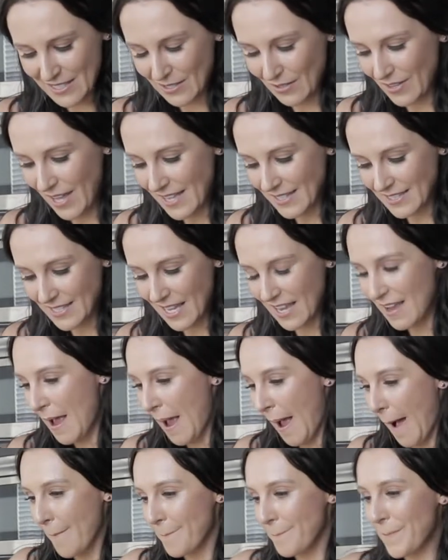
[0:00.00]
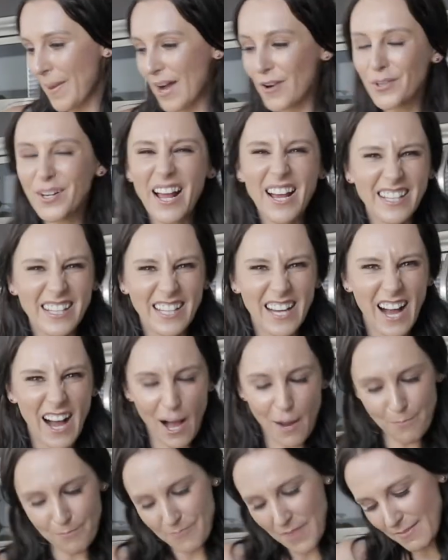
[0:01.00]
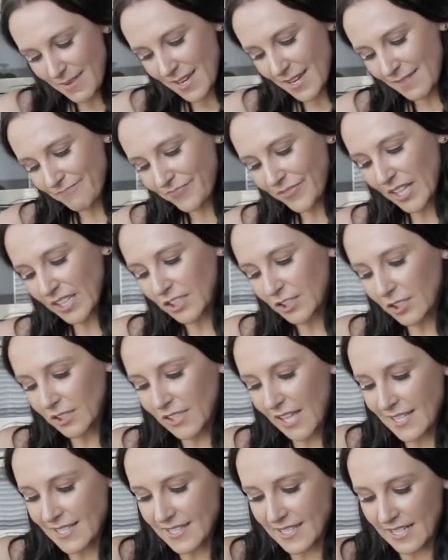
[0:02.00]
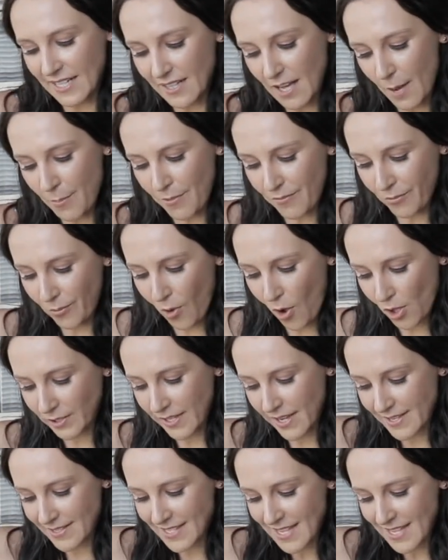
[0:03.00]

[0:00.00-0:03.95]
So that's about a cup, maybe a little less than a cup of walnuts.